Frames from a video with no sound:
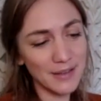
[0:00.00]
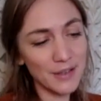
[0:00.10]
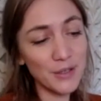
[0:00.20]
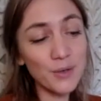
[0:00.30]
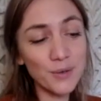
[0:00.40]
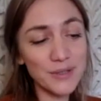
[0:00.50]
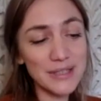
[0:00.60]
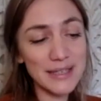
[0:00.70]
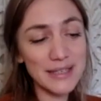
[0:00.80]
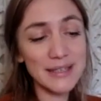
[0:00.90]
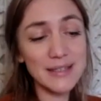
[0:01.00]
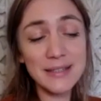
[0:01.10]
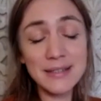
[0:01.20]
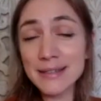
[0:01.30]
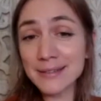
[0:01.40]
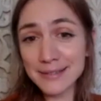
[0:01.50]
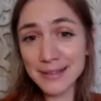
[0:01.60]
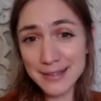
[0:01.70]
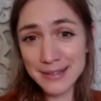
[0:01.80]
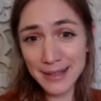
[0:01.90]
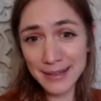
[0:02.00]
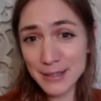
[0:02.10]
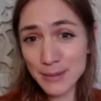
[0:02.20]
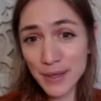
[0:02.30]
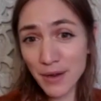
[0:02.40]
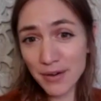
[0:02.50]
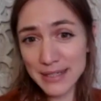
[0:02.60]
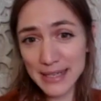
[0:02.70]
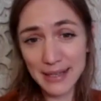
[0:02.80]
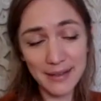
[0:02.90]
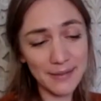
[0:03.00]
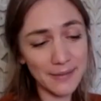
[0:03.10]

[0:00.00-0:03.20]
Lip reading: Yours is its stillness and its purity.